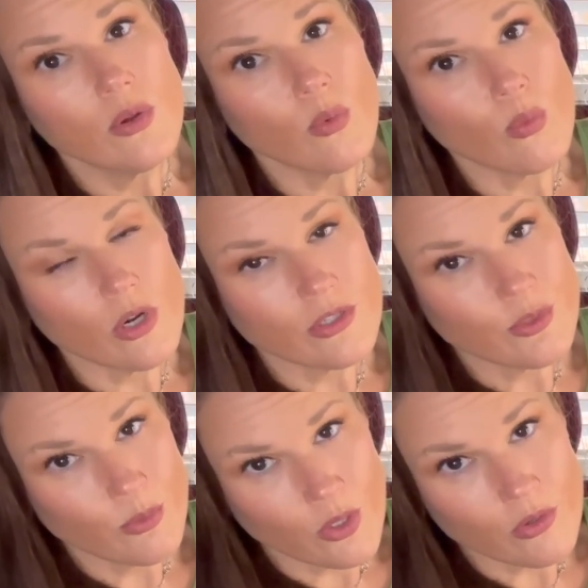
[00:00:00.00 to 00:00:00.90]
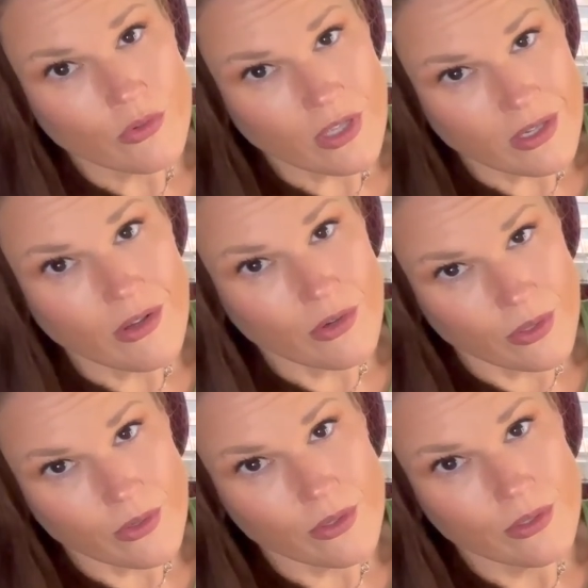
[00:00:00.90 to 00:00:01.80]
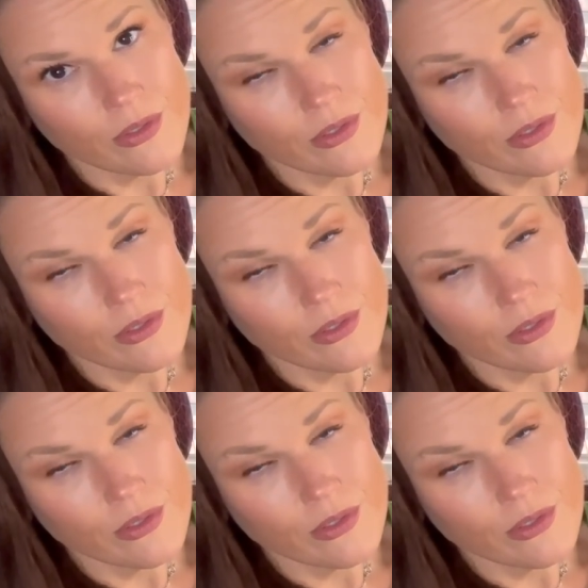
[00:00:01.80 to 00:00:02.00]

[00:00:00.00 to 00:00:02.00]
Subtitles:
work smarter, not harder.